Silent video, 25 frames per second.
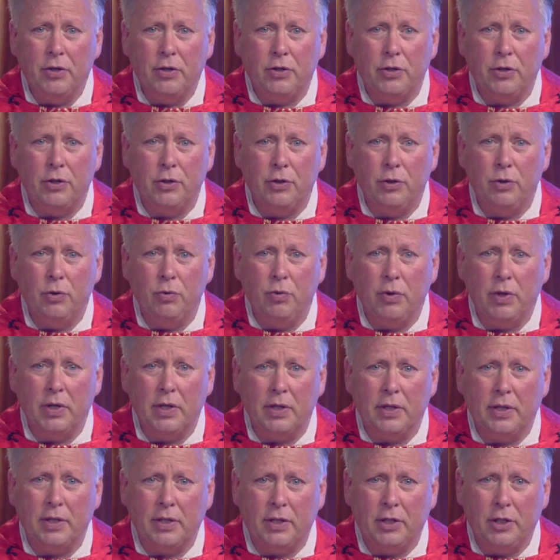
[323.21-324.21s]
to
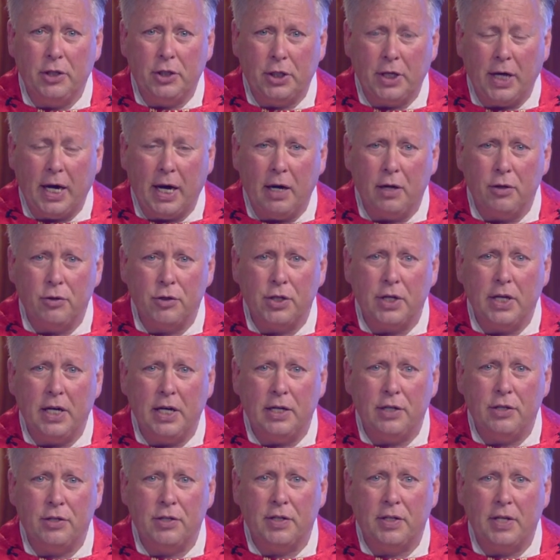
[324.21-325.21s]
Charles
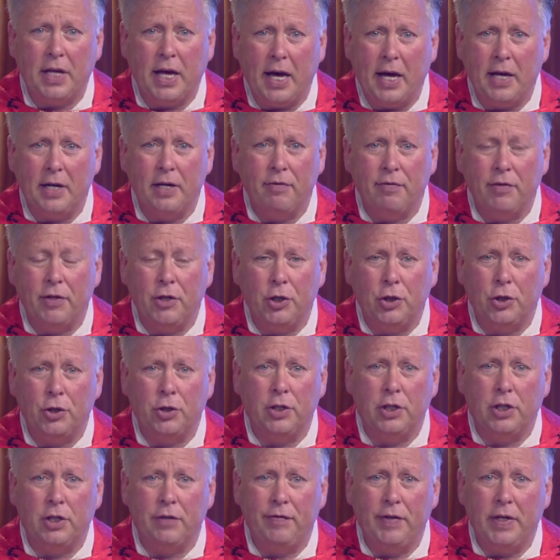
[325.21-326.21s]
as the head of the
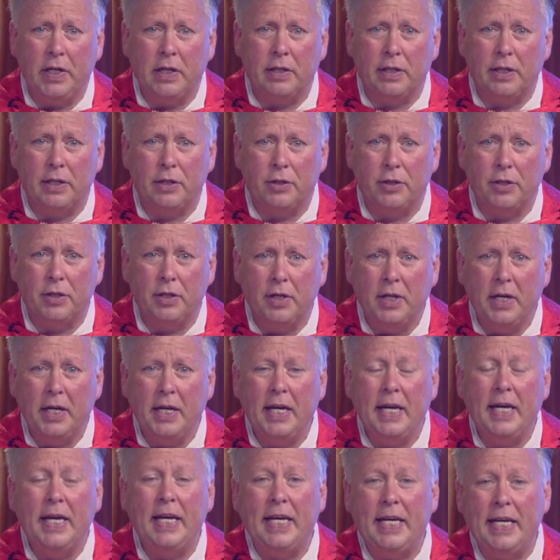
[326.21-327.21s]
Church of England.
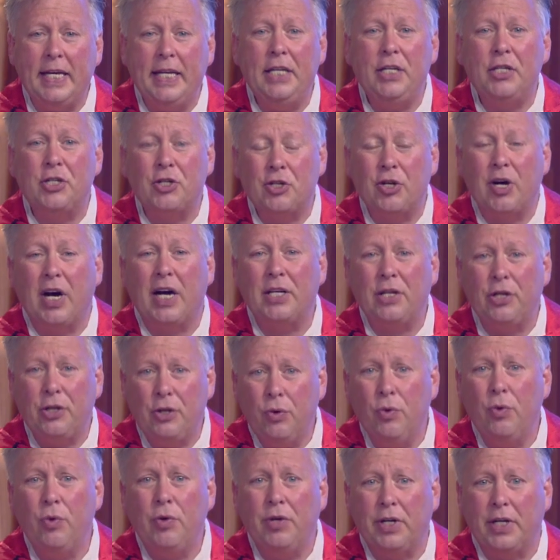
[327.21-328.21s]
He sought
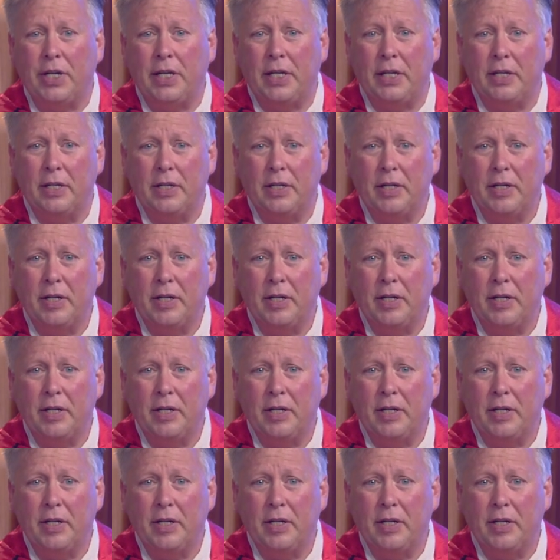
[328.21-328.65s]
unity,